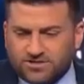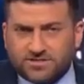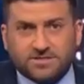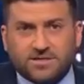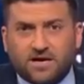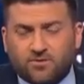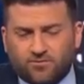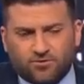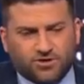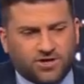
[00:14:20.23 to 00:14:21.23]
Doug, we
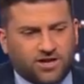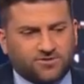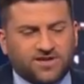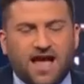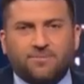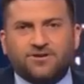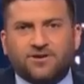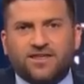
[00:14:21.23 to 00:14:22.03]
appreciate your time here.